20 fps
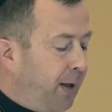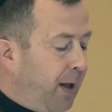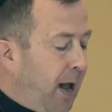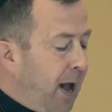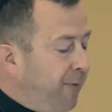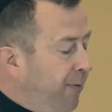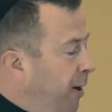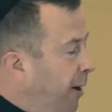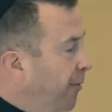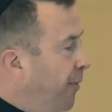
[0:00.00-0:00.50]

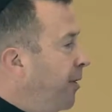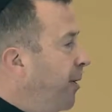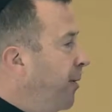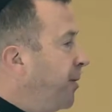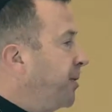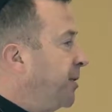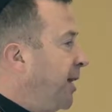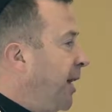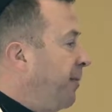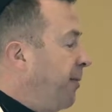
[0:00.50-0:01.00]
Have you ever
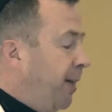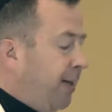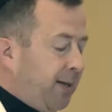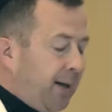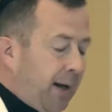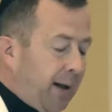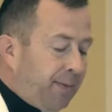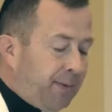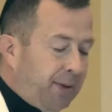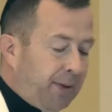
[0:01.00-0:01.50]
noticed how many
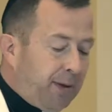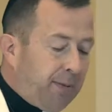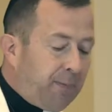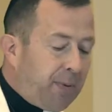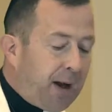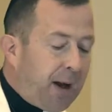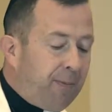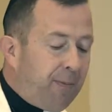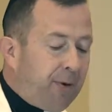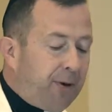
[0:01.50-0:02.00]
times in the
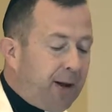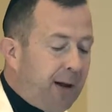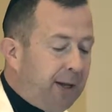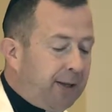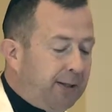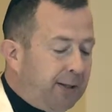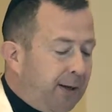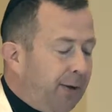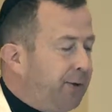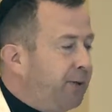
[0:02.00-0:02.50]
Bible
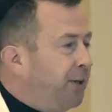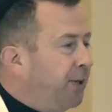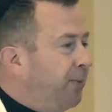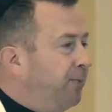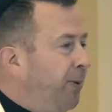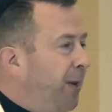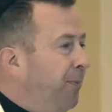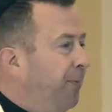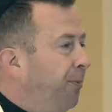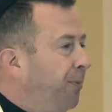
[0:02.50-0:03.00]
God tells His
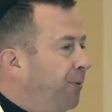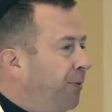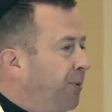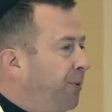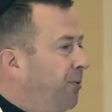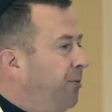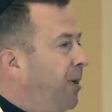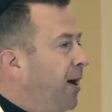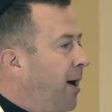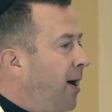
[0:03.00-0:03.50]
people,
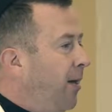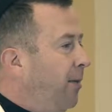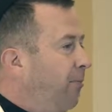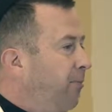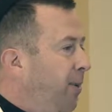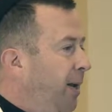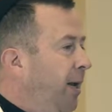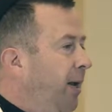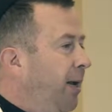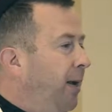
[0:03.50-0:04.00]
"Do
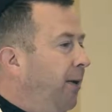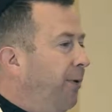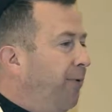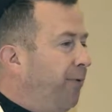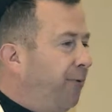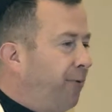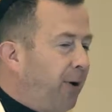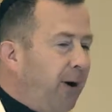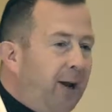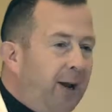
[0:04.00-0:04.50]
not be
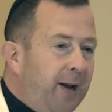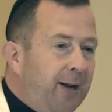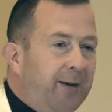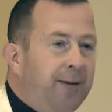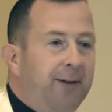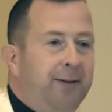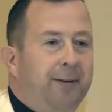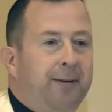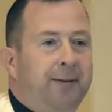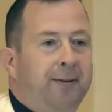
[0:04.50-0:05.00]
afraid"?